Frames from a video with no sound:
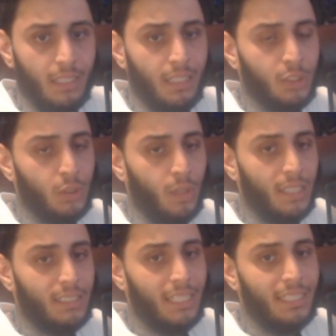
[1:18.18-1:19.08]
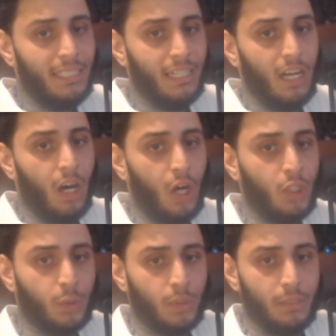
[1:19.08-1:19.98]
So let's say they did
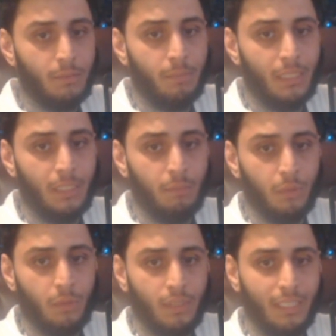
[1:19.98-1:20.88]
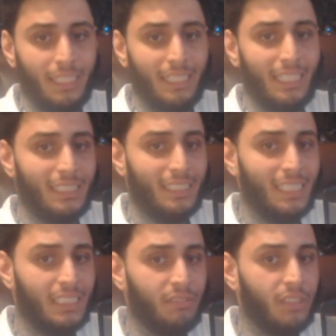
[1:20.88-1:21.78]
100 people eat
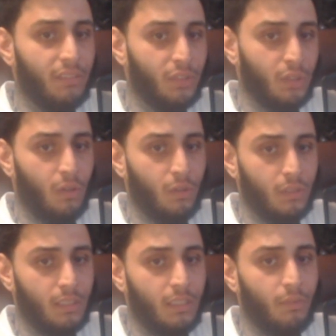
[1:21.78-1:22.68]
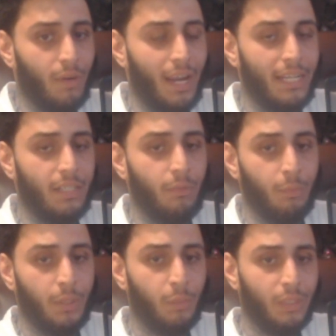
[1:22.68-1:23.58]
excessively of salt, right?
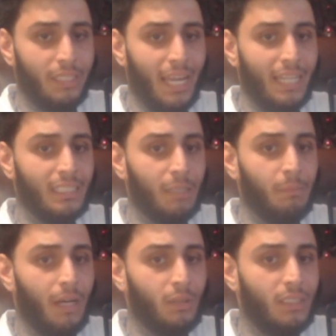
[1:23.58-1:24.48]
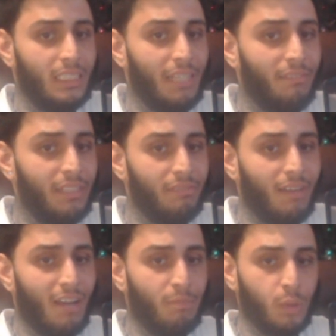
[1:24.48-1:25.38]
We would get about
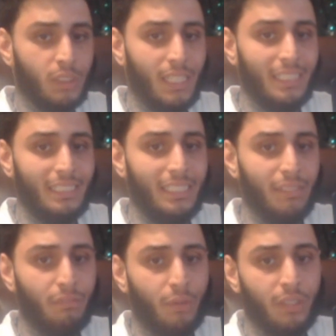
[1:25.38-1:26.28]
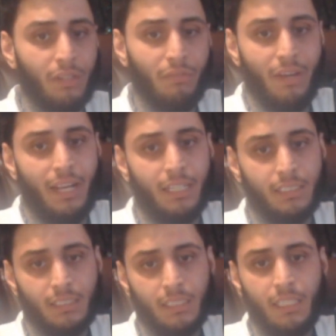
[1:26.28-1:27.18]
75% different effects.